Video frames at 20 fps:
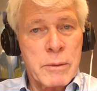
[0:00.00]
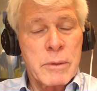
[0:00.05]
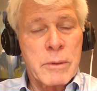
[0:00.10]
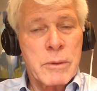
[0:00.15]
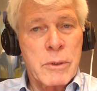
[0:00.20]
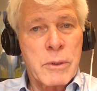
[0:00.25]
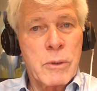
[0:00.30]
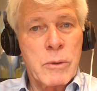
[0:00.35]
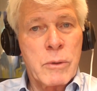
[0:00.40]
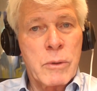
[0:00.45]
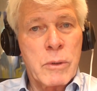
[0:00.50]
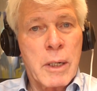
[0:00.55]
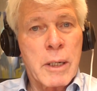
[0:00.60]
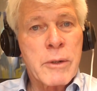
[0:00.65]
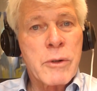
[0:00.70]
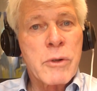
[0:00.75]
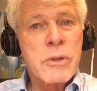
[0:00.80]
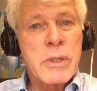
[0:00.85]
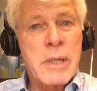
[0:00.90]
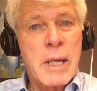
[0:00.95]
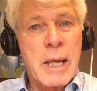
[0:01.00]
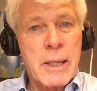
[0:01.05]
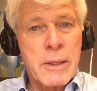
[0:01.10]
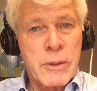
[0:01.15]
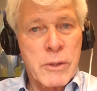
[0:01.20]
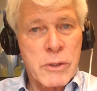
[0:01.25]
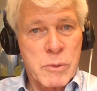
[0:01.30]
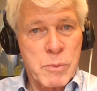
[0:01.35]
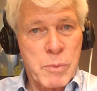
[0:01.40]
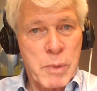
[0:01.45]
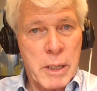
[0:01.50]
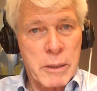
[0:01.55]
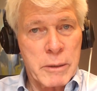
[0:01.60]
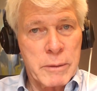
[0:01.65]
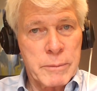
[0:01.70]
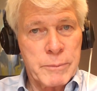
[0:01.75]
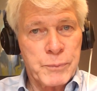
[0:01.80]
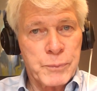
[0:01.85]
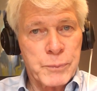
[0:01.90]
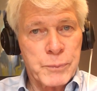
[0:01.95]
to understand this better.